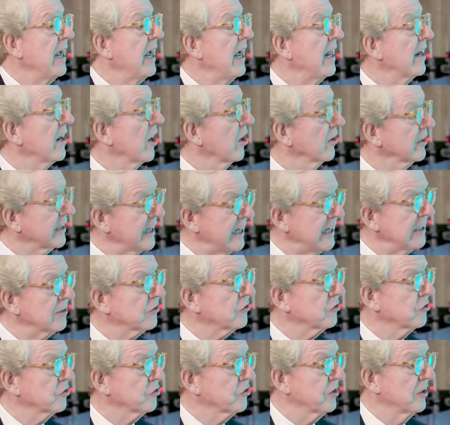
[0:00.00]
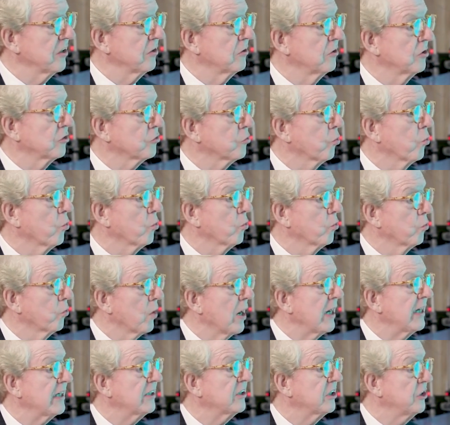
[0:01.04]
And our Cancer Center is
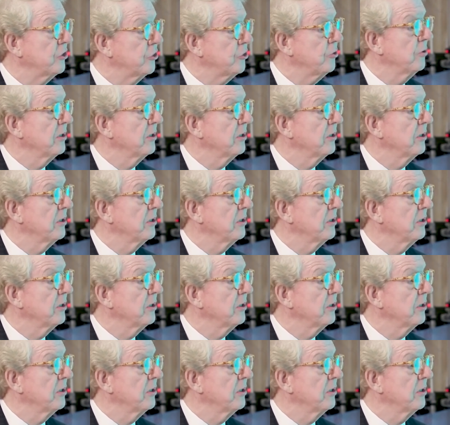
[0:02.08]
ranked in